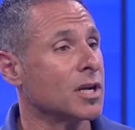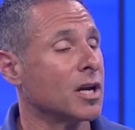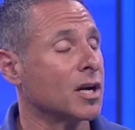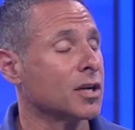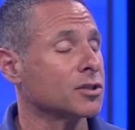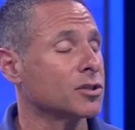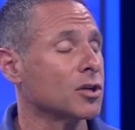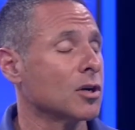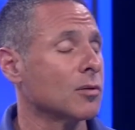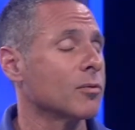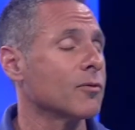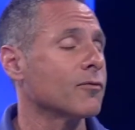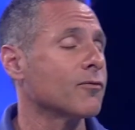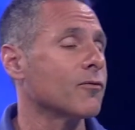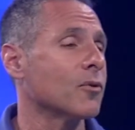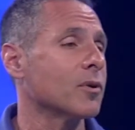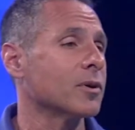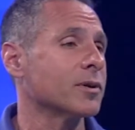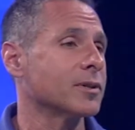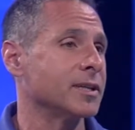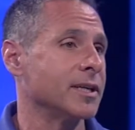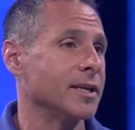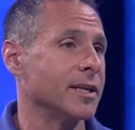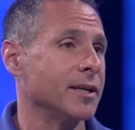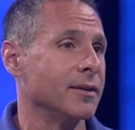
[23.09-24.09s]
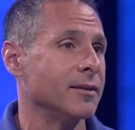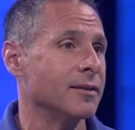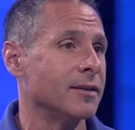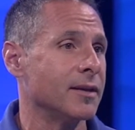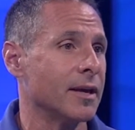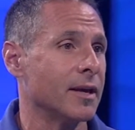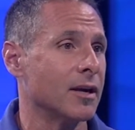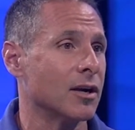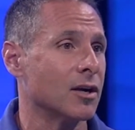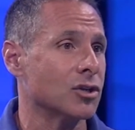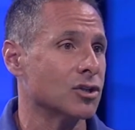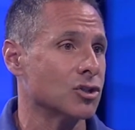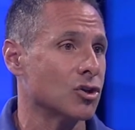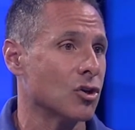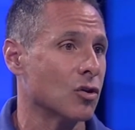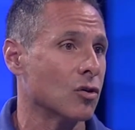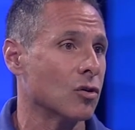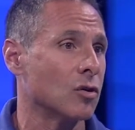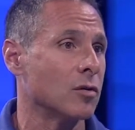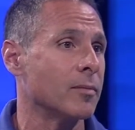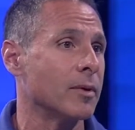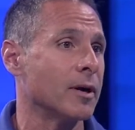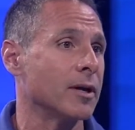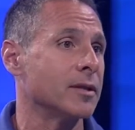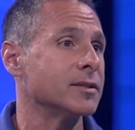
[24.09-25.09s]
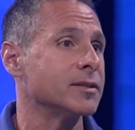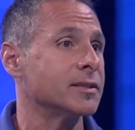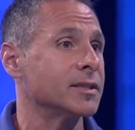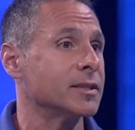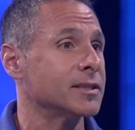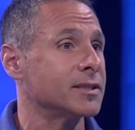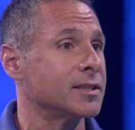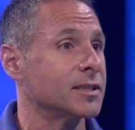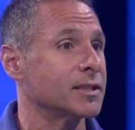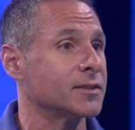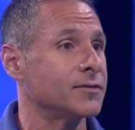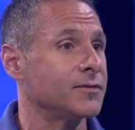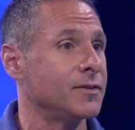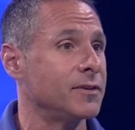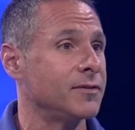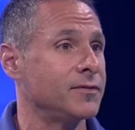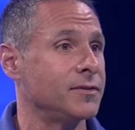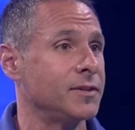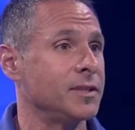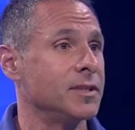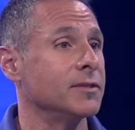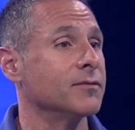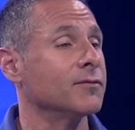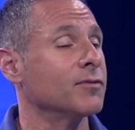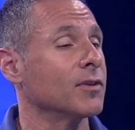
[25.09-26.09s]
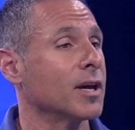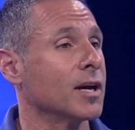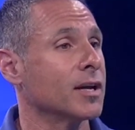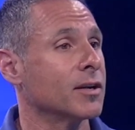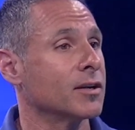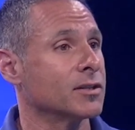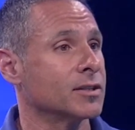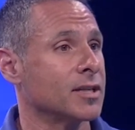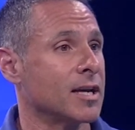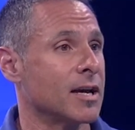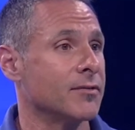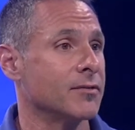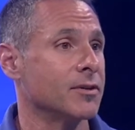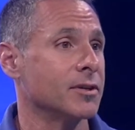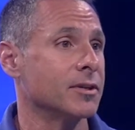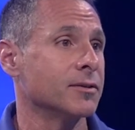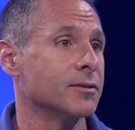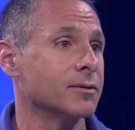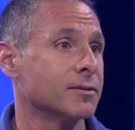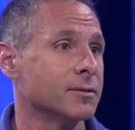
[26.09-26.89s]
October 14th at our showroom on 6615 Flanders Avenue.